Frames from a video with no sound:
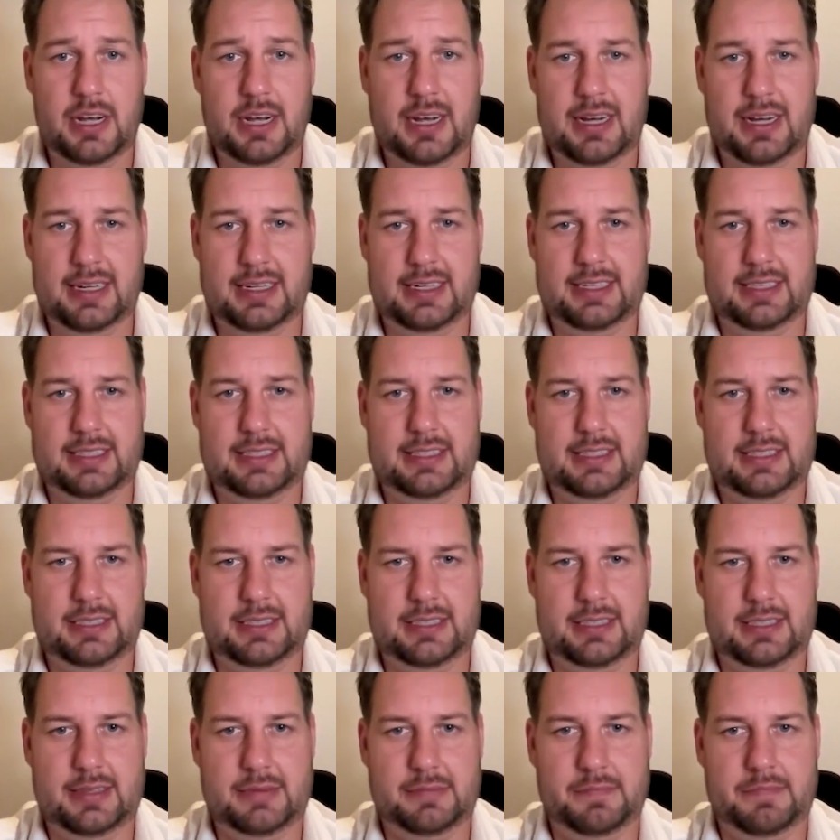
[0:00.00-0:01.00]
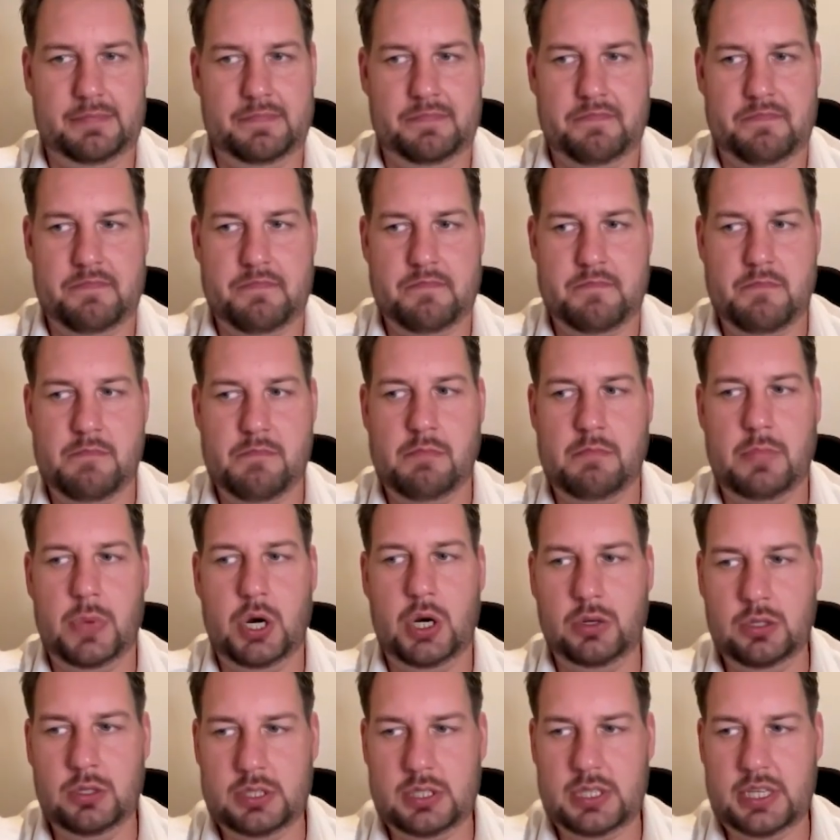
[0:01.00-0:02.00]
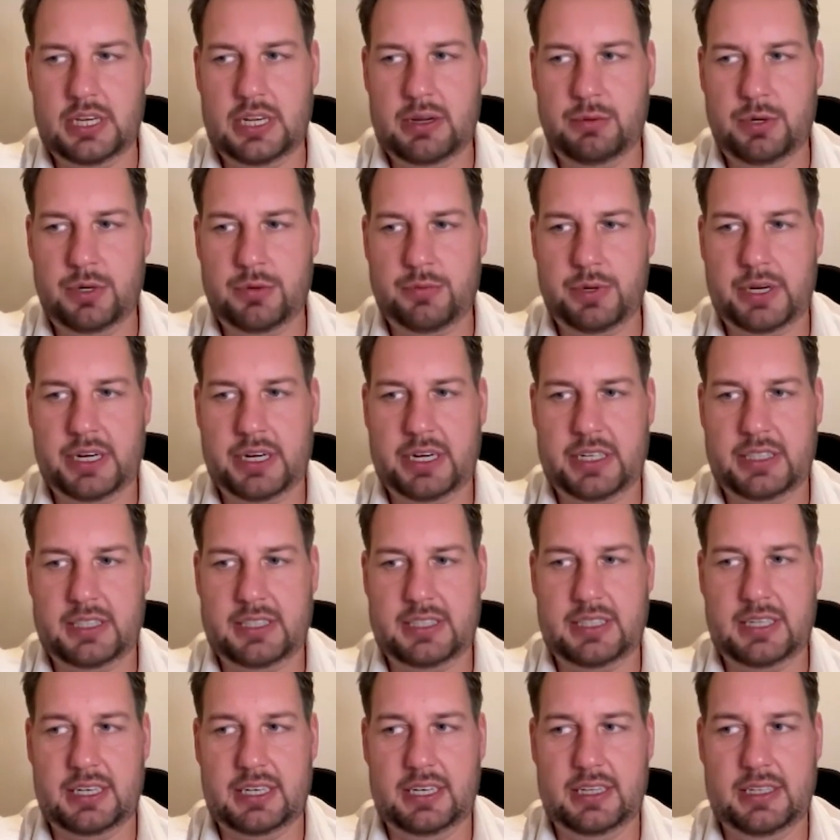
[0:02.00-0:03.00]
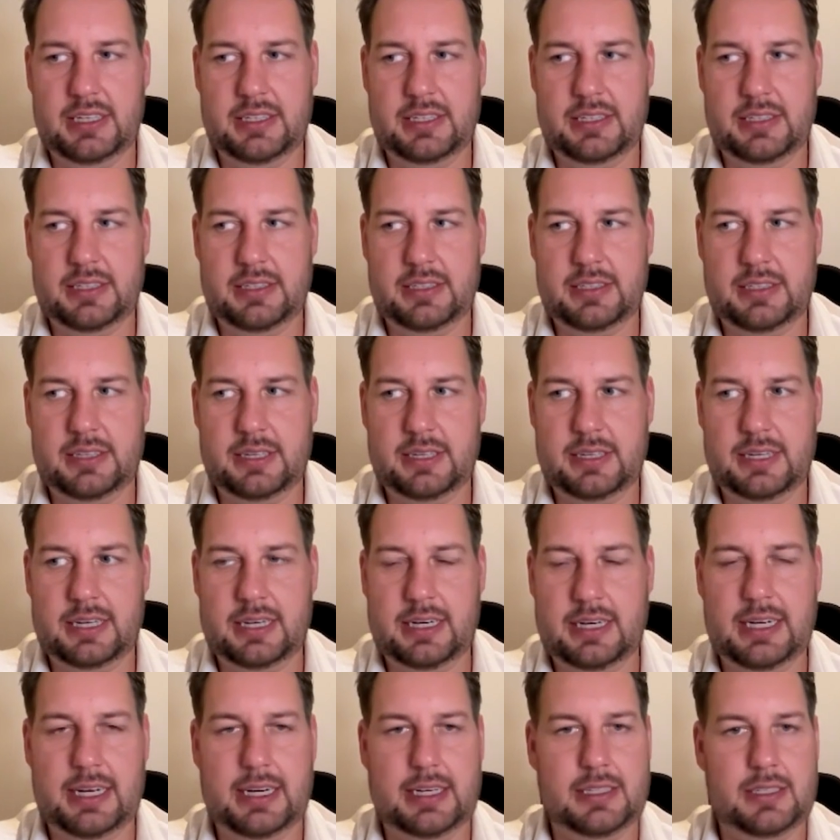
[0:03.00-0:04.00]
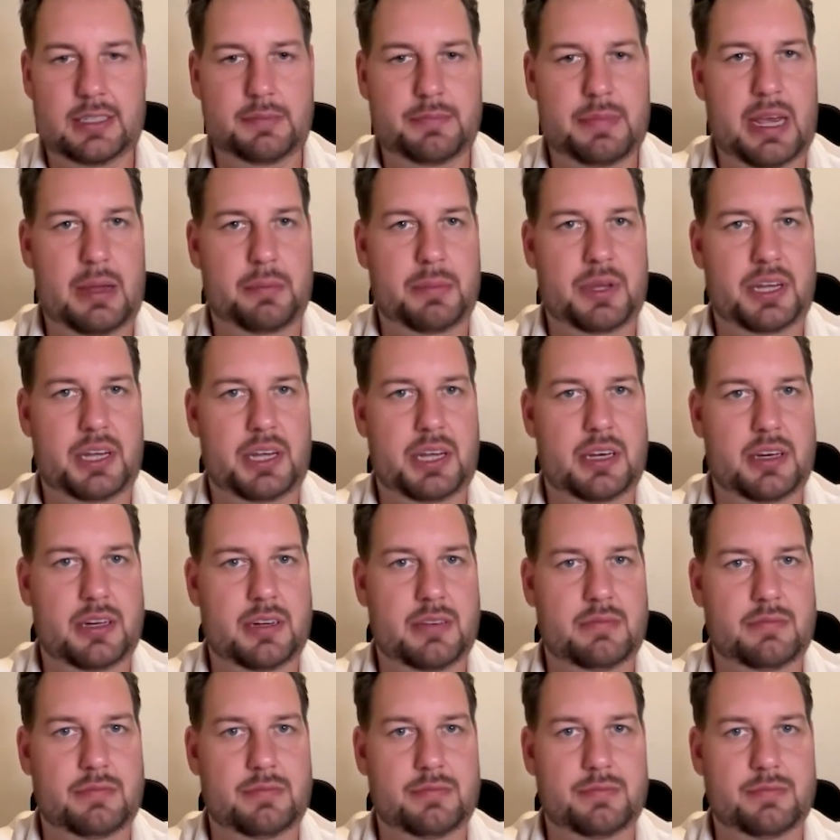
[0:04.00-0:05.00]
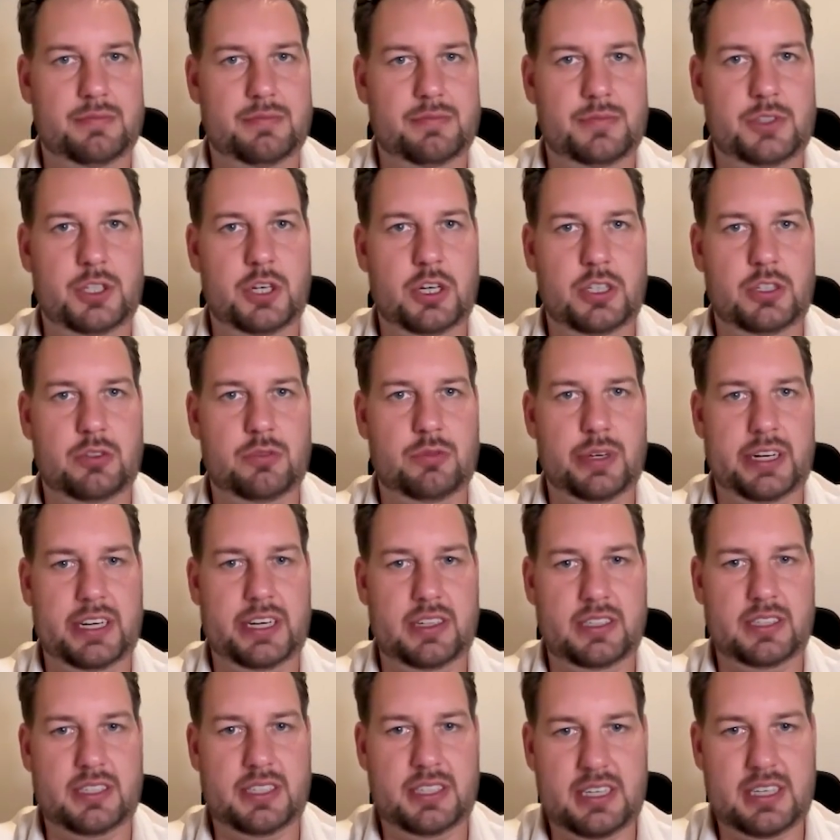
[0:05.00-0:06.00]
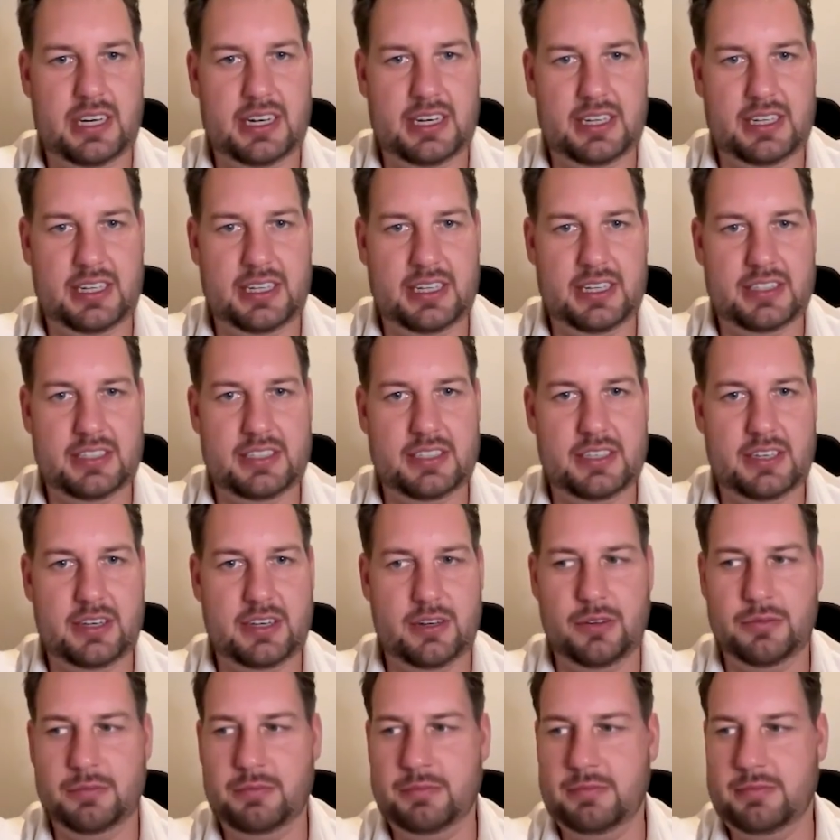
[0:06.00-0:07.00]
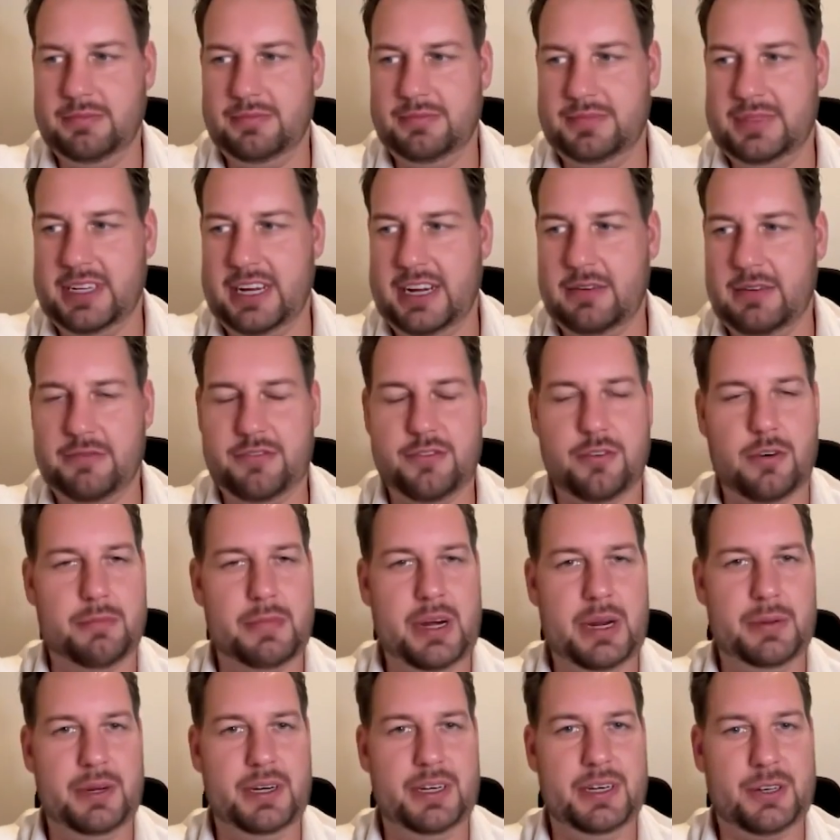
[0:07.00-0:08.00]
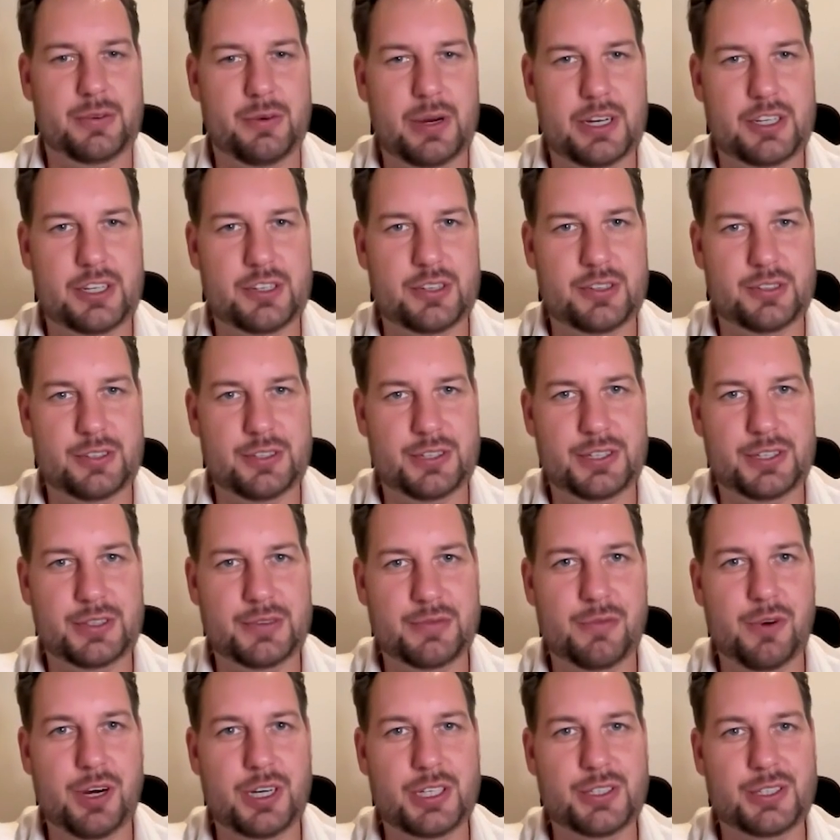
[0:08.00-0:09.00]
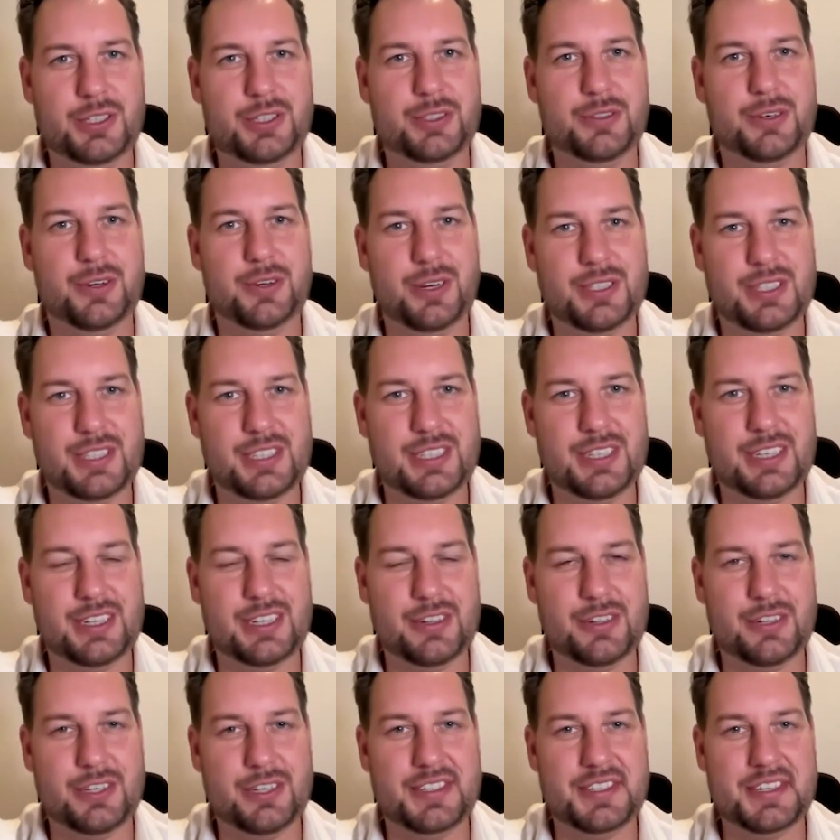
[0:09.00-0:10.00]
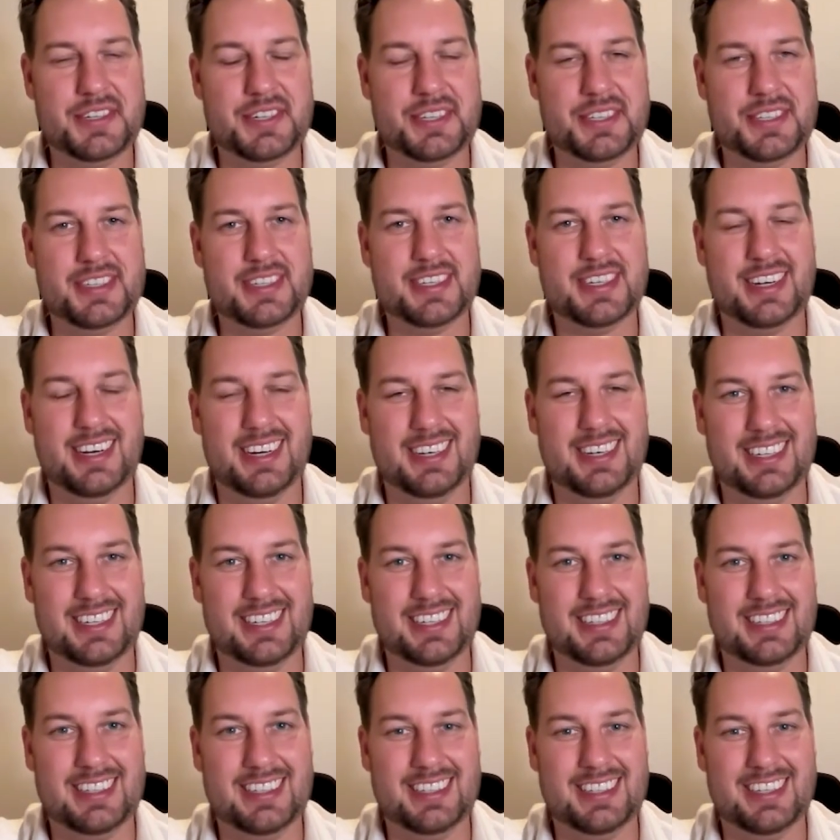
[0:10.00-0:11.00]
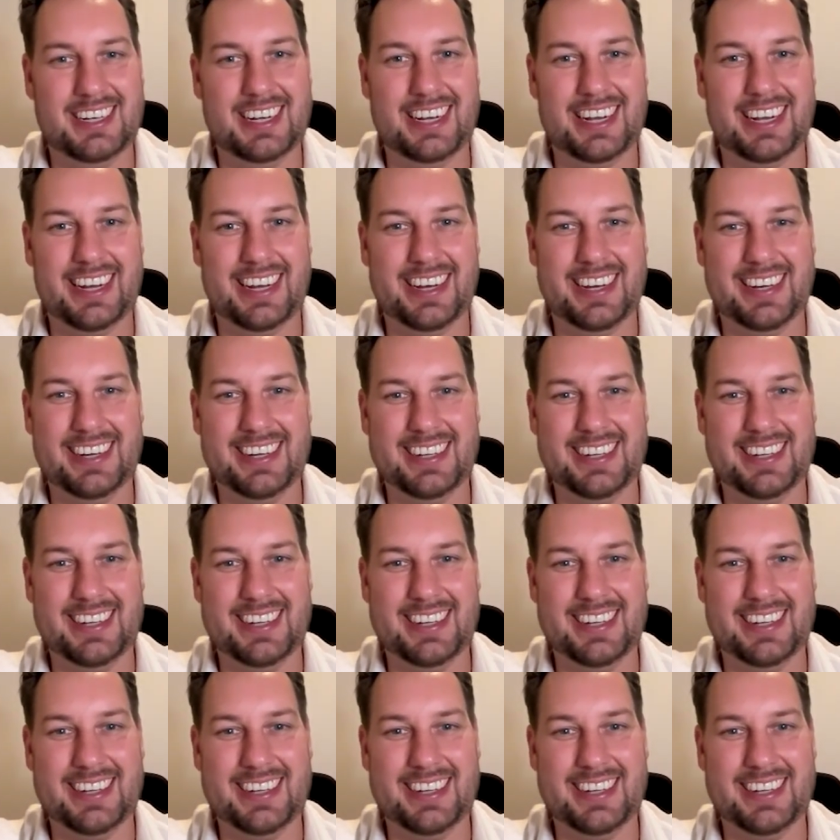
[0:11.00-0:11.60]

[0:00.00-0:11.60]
And mostly what we can see is that that is maybe not a real study. And so, therefore, maybe the question to you what do you consider is a study, Nick?